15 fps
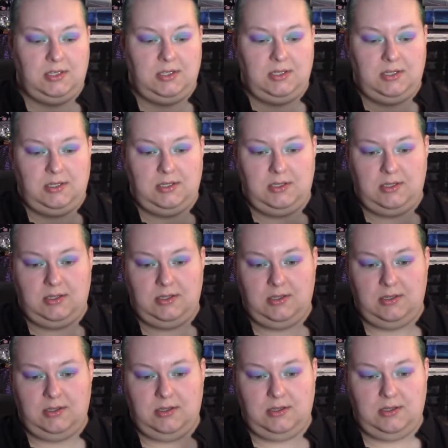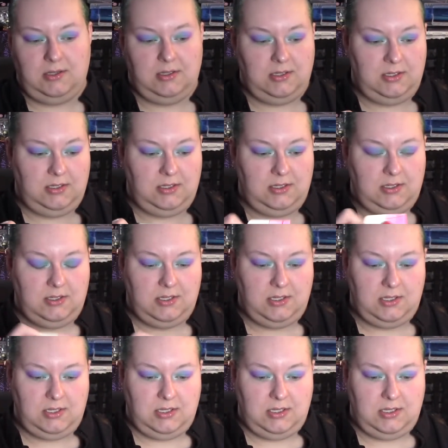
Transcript: (no one is talking)